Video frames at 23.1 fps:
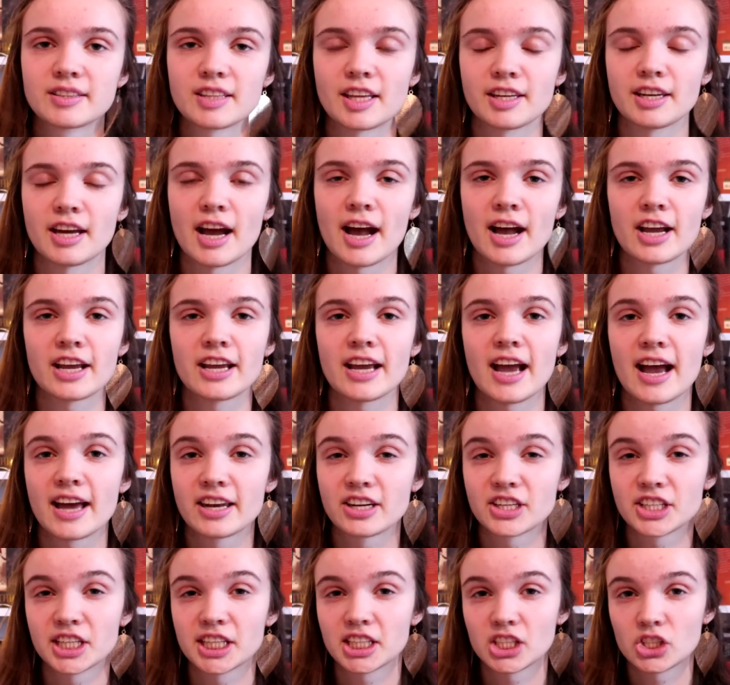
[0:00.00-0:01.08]
that I
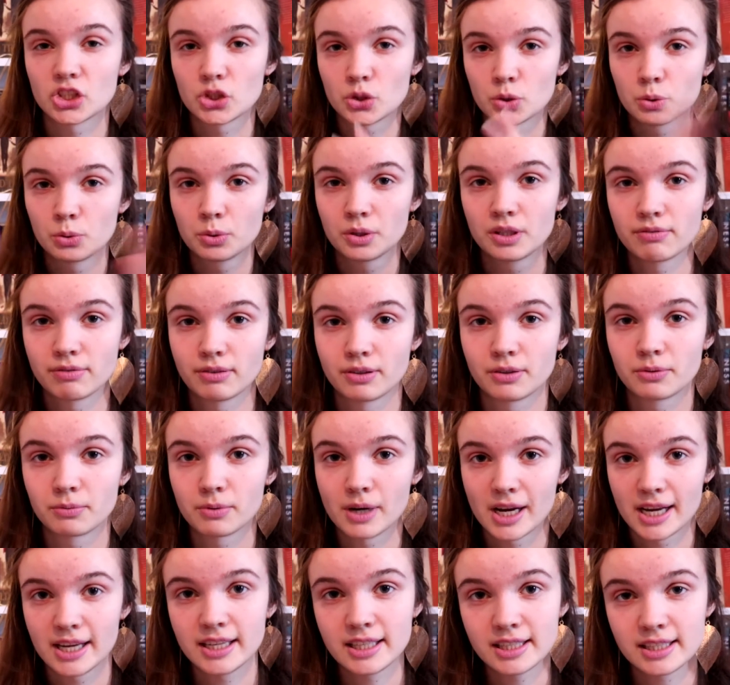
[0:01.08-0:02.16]
annotate in two different
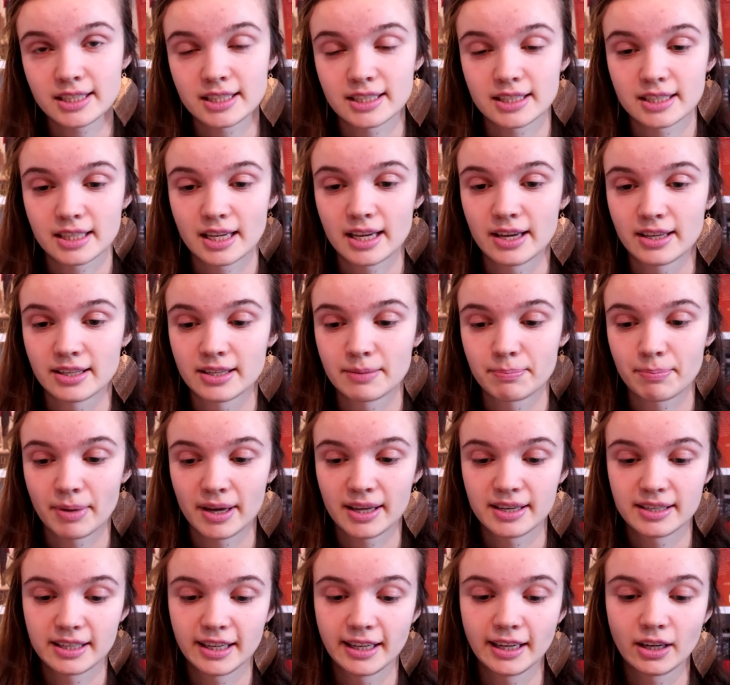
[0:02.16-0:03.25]
ways,
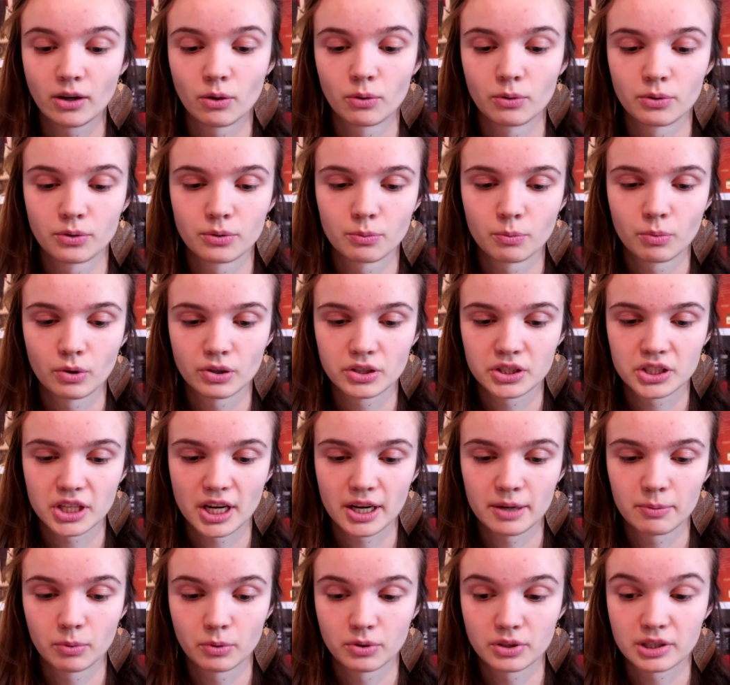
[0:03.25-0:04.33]
depending on what I
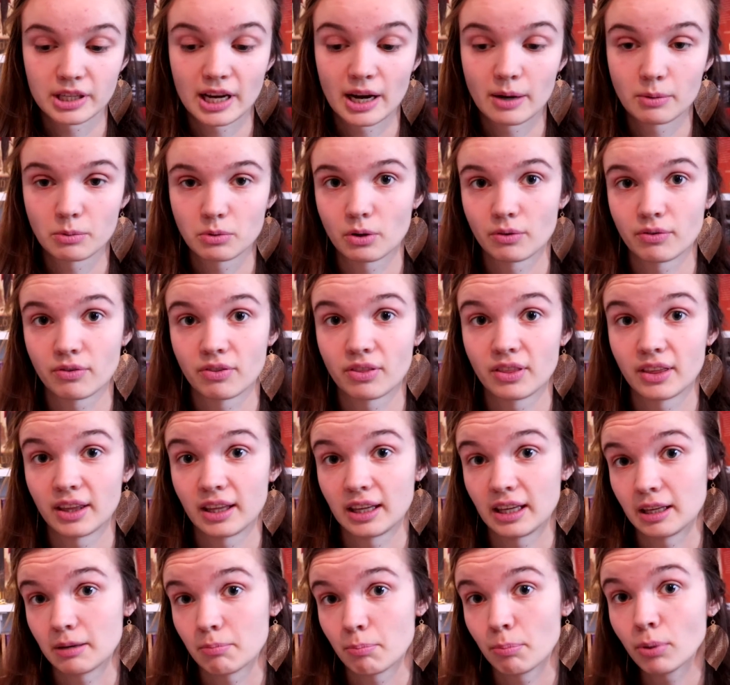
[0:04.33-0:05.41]
want out of
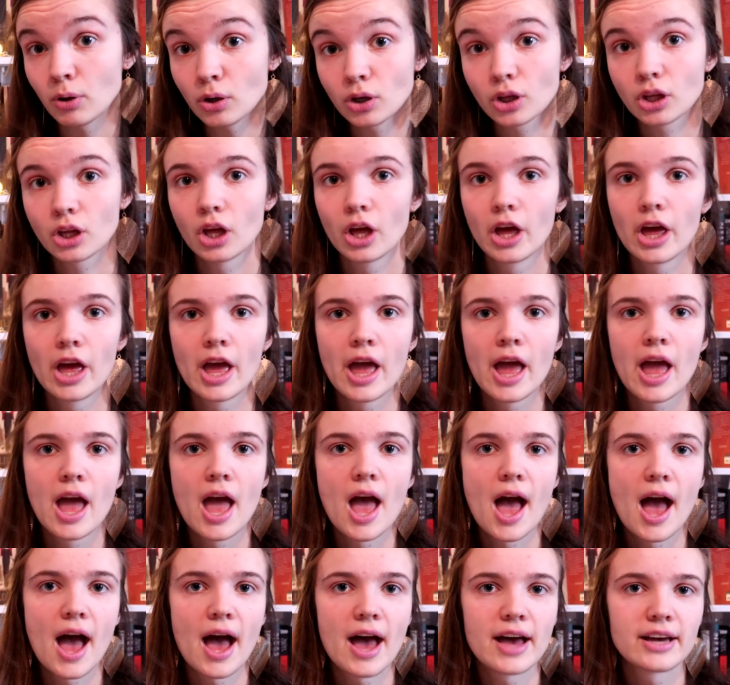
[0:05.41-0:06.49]
the book.
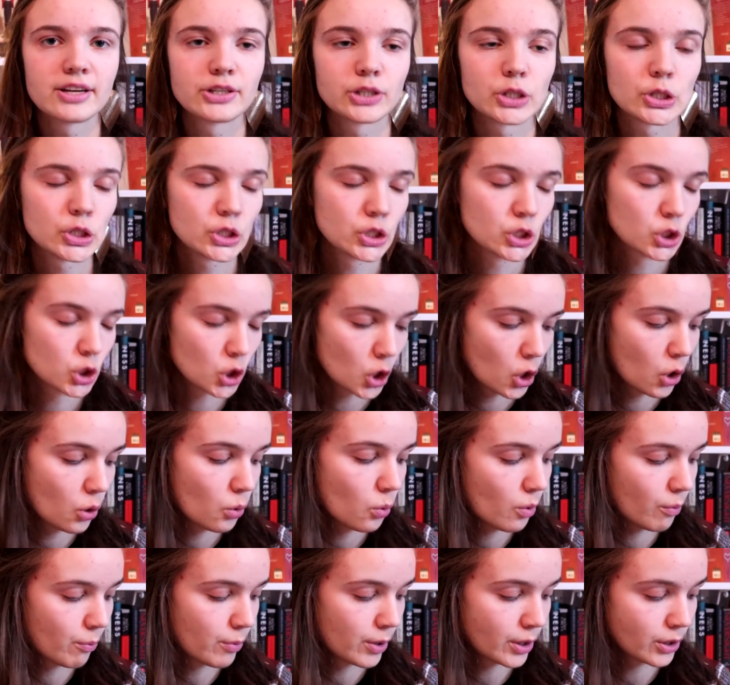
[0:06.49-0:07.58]

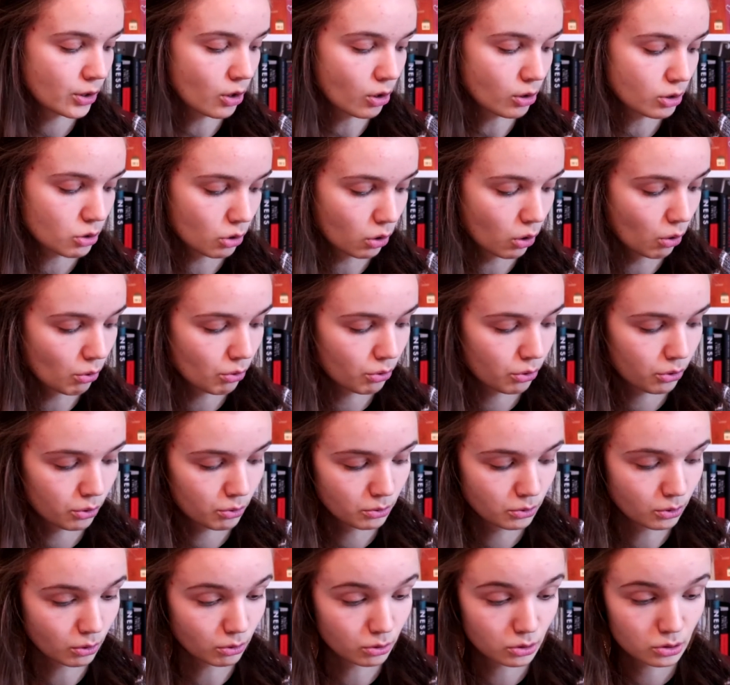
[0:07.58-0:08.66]
So we're going to go through
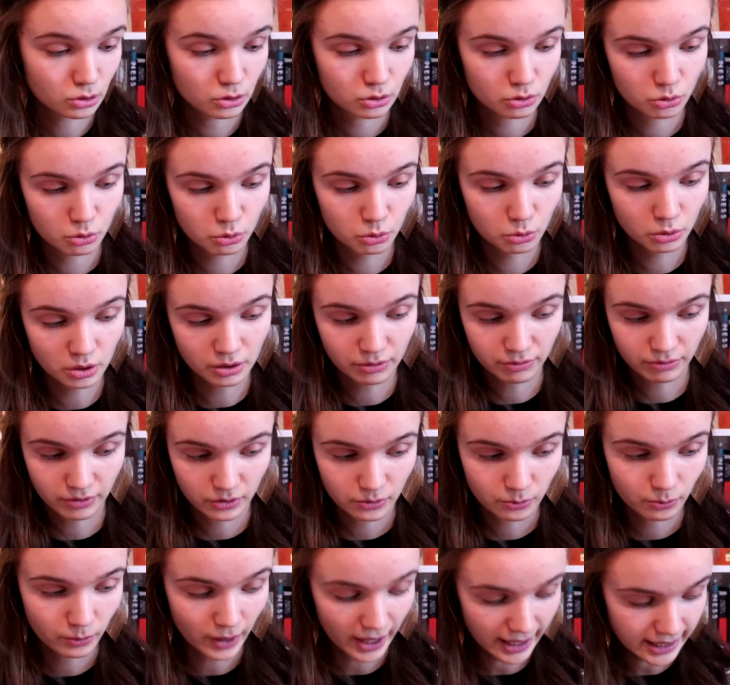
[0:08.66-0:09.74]
those two
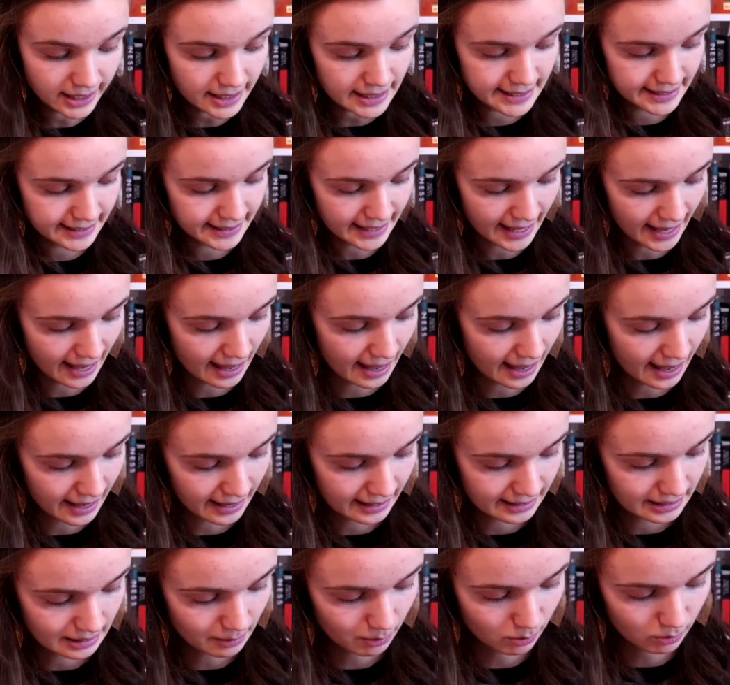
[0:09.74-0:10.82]
different ways,
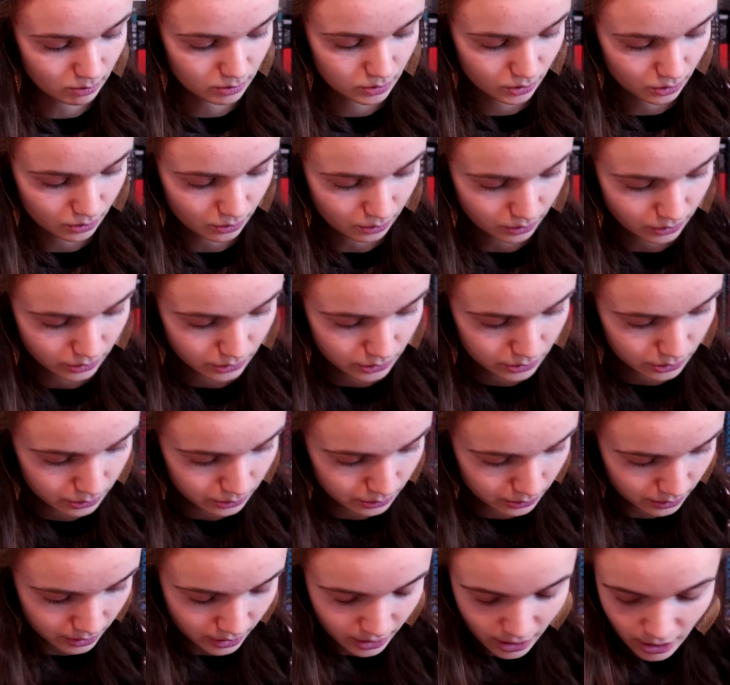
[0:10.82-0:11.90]
and I'm also going
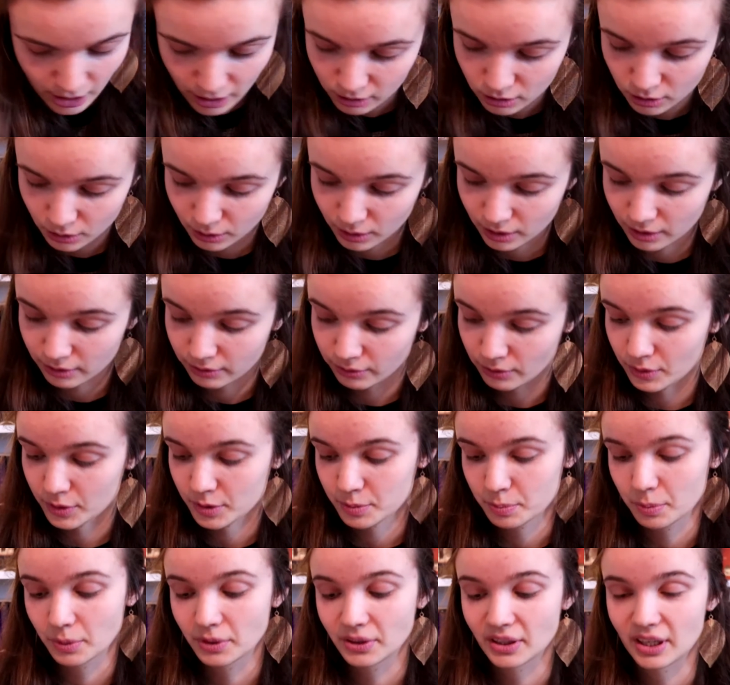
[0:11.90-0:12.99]
to show you the
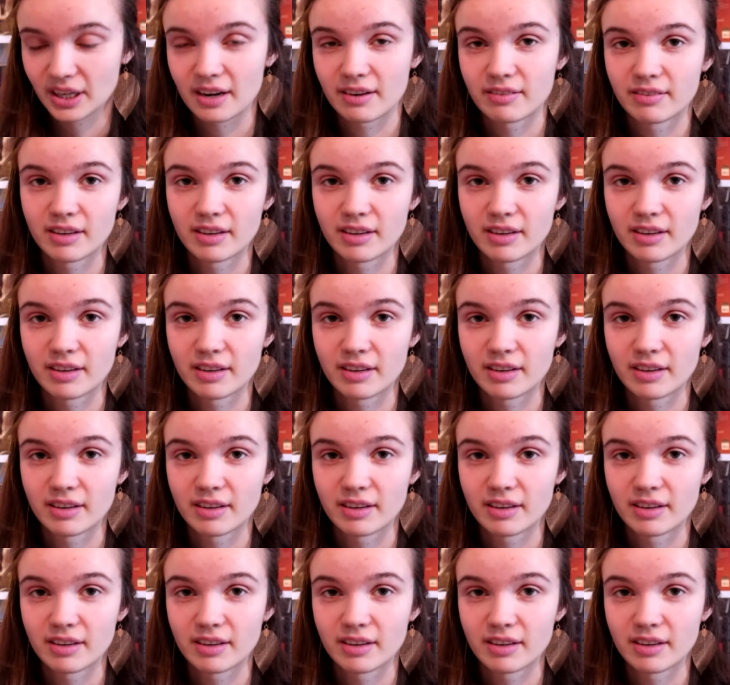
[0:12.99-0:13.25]
first book that I've